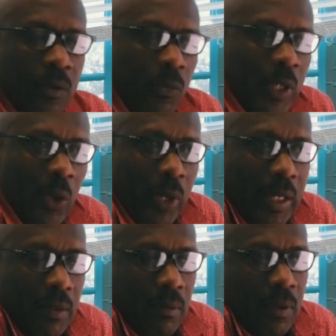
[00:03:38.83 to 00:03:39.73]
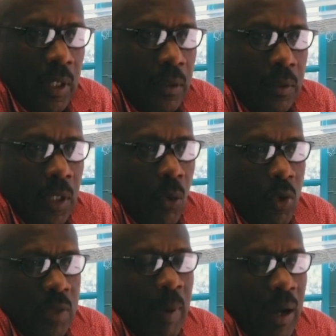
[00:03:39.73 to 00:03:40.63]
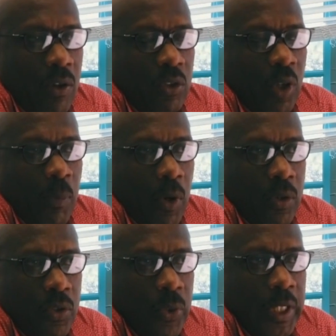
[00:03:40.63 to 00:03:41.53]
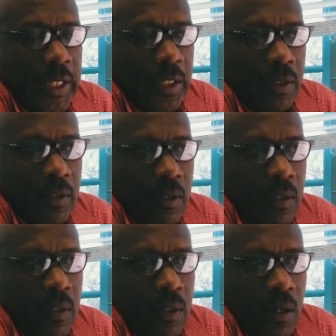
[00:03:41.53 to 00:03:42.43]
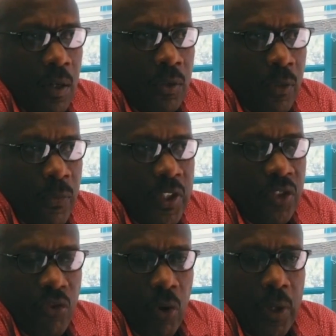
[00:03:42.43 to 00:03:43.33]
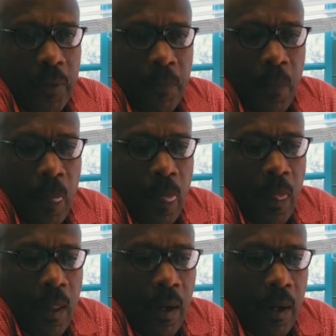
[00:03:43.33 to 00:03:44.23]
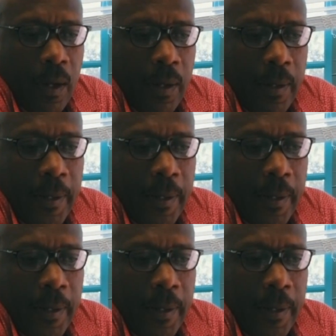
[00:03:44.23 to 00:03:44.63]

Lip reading: We loaded the goods back onto the freezer truck, and